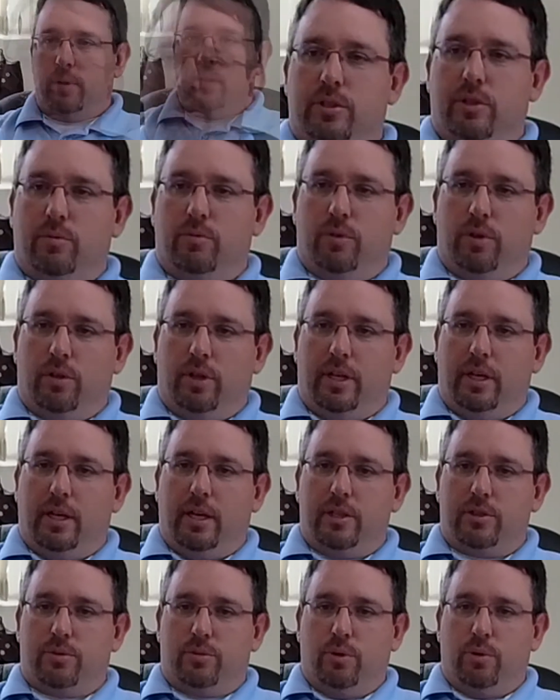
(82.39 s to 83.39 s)
It's a really
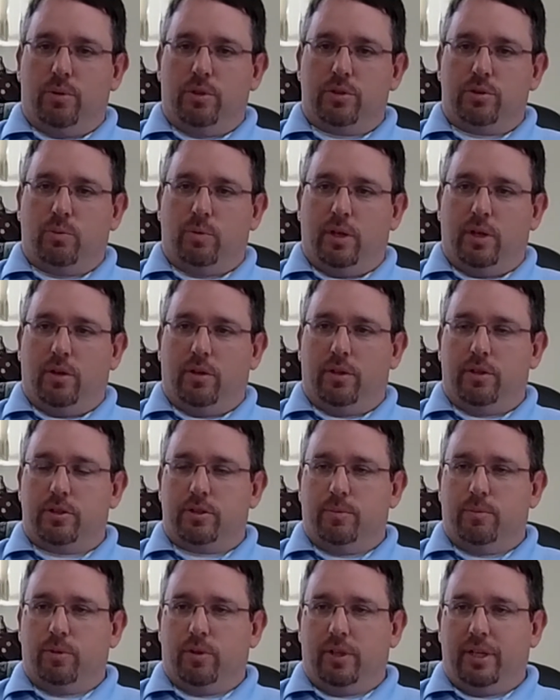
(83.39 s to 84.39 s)
nice road as well, and there's
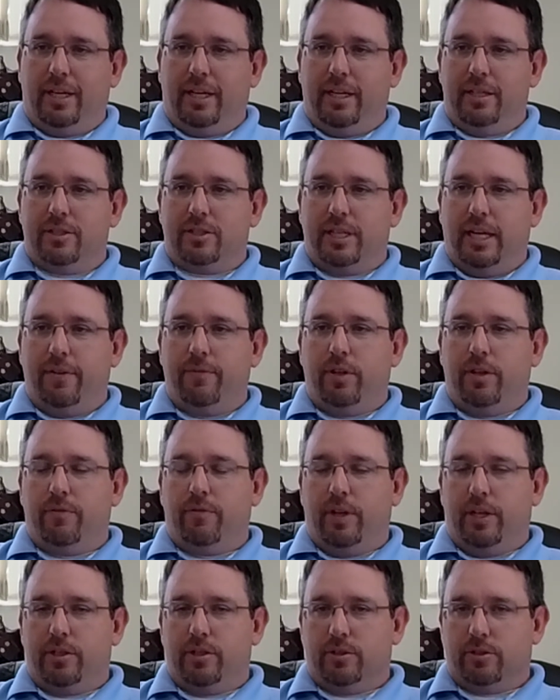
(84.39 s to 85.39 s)
some really neat safety
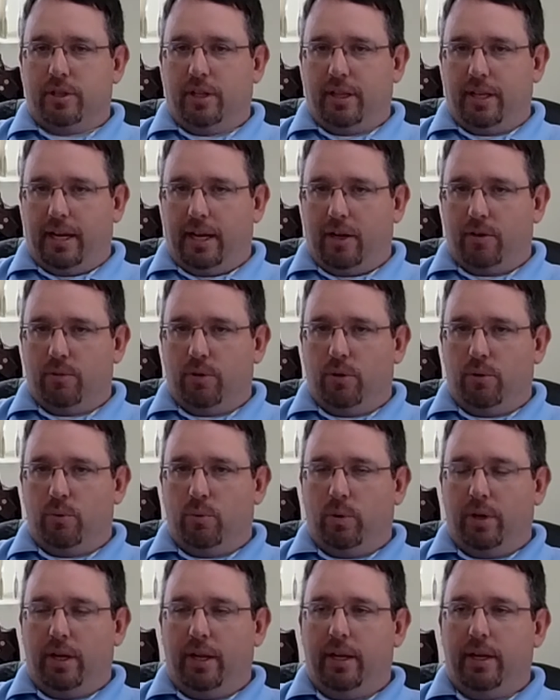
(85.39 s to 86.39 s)
features on that
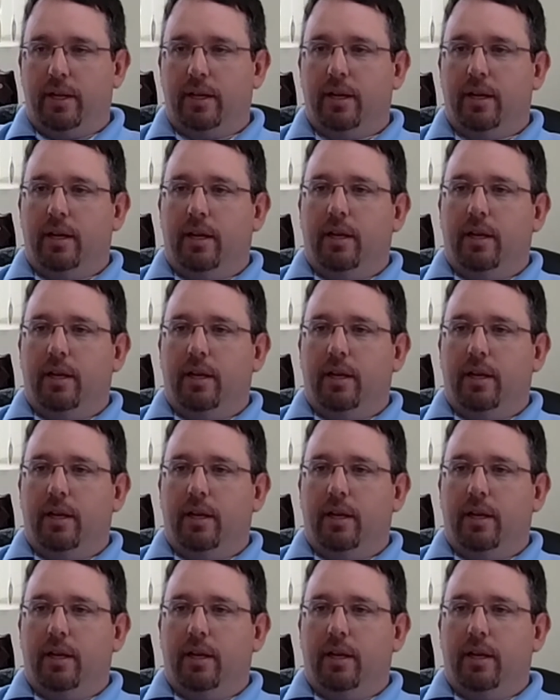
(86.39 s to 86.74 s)
roadway